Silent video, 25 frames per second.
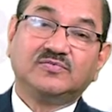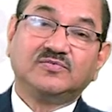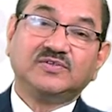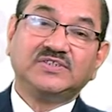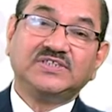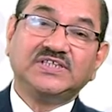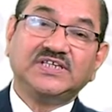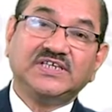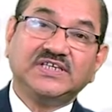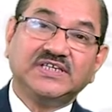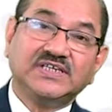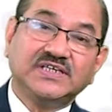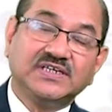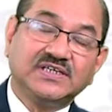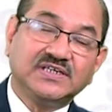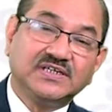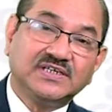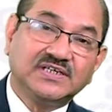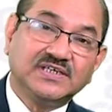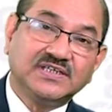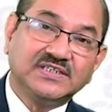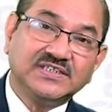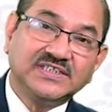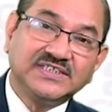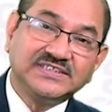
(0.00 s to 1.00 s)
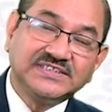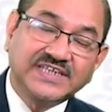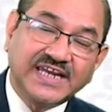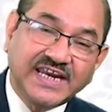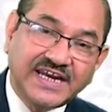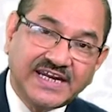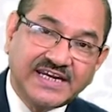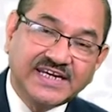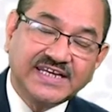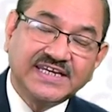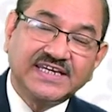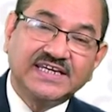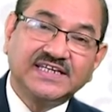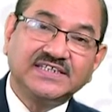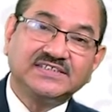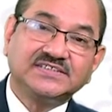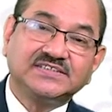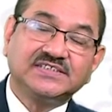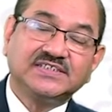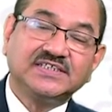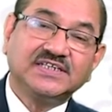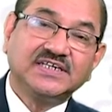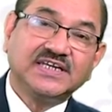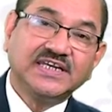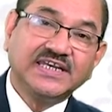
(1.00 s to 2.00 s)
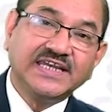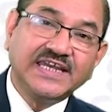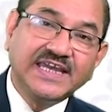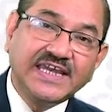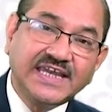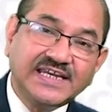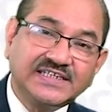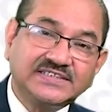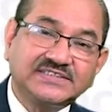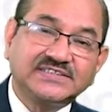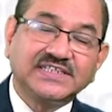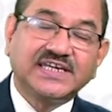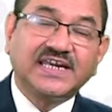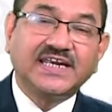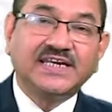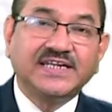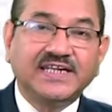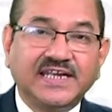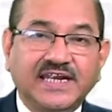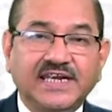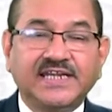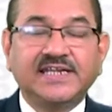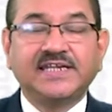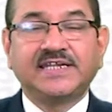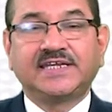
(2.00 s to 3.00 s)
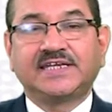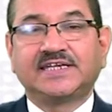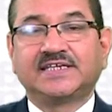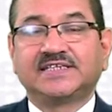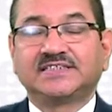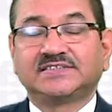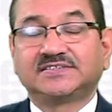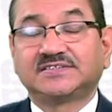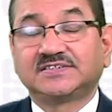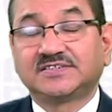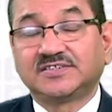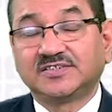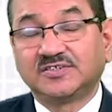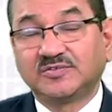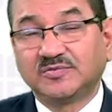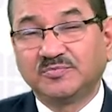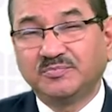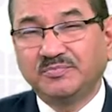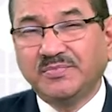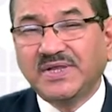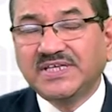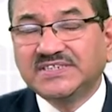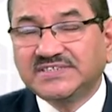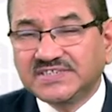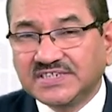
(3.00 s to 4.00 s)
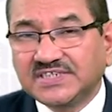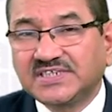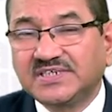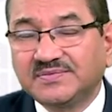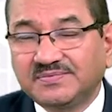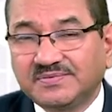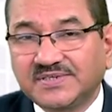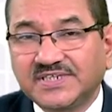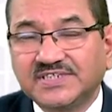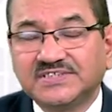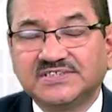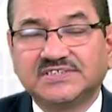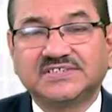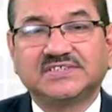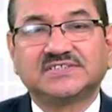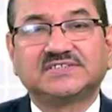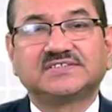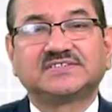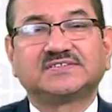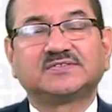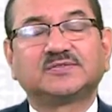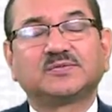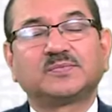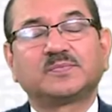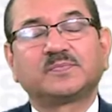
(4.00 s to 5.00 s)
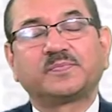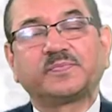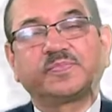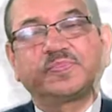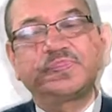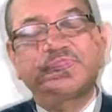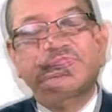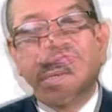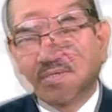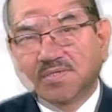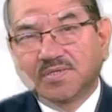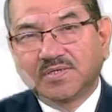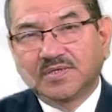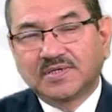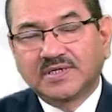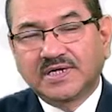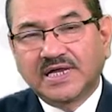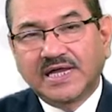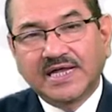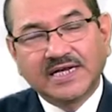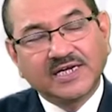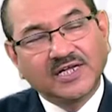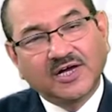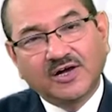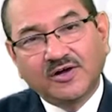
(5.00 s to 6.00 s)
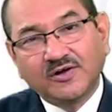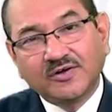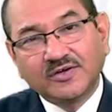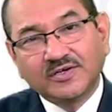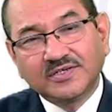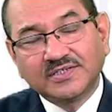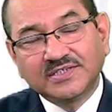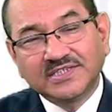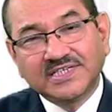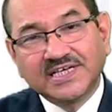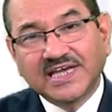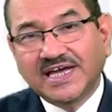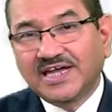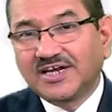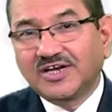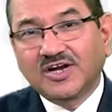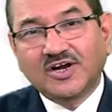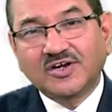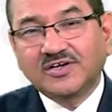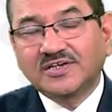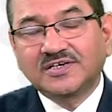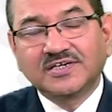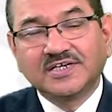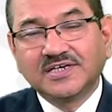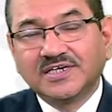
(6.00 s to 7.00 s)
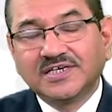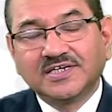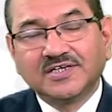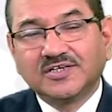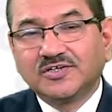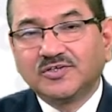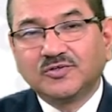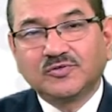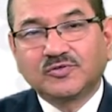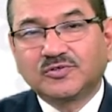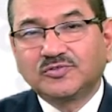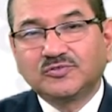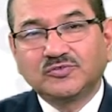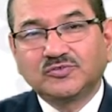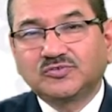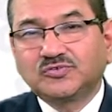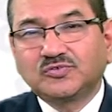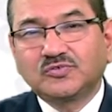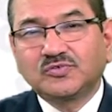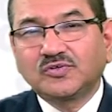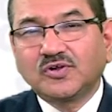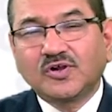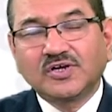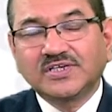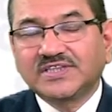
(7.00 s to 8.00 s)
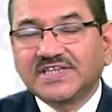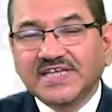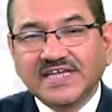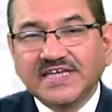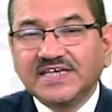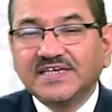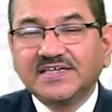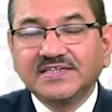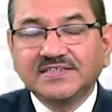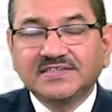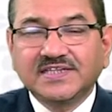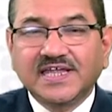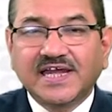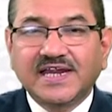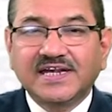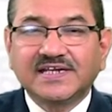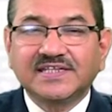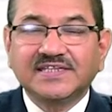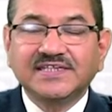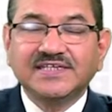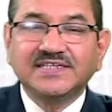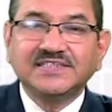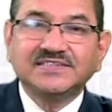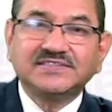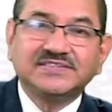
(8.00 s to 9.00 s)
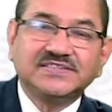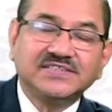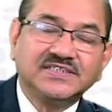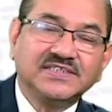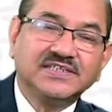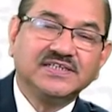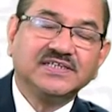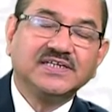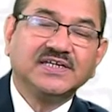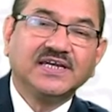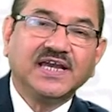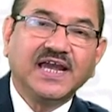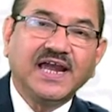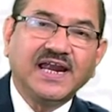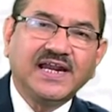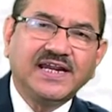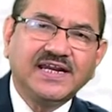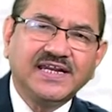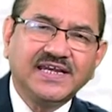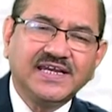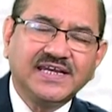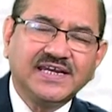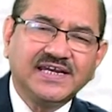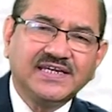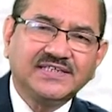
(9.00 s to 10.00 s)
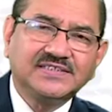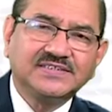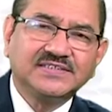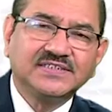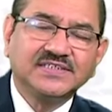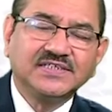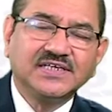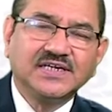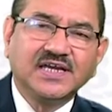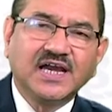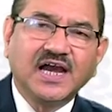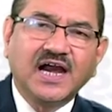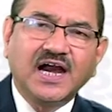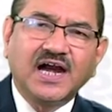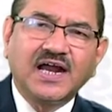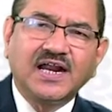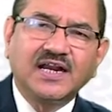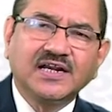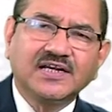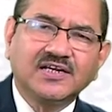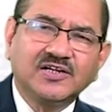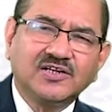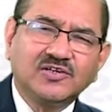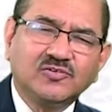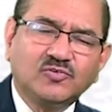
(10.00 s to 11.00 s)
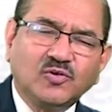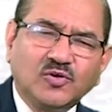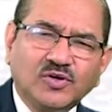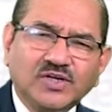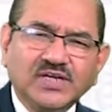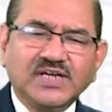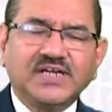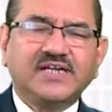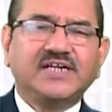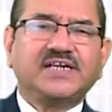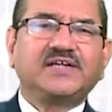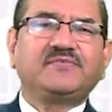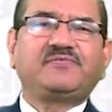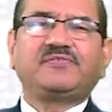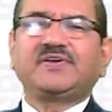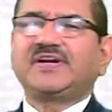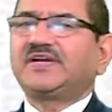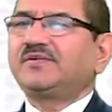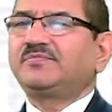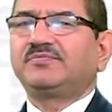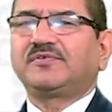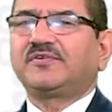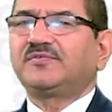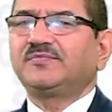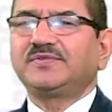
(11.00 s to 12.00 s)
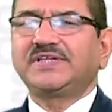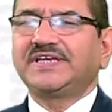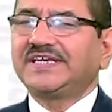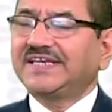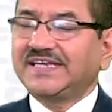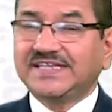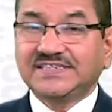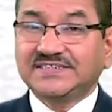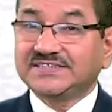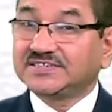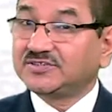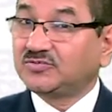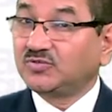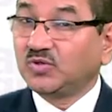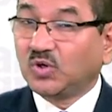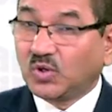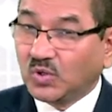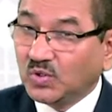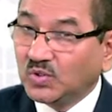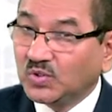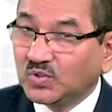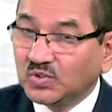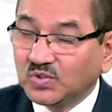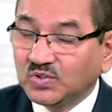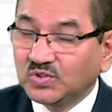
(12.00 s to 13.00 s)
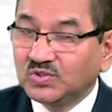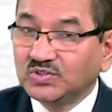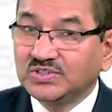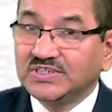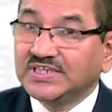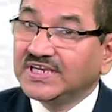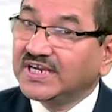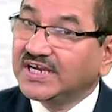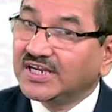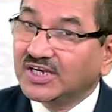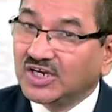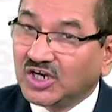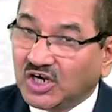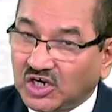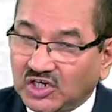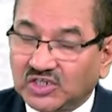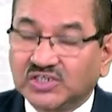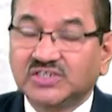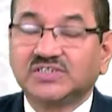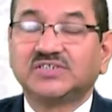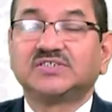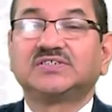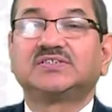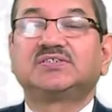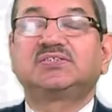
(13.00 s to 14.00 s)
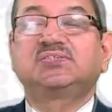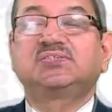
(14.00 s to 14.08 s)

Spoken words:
with these NDS, AS and NES, basic differences. Anyhow, they are not, you should not think that these NDS are totally different from the AS. No, they are not.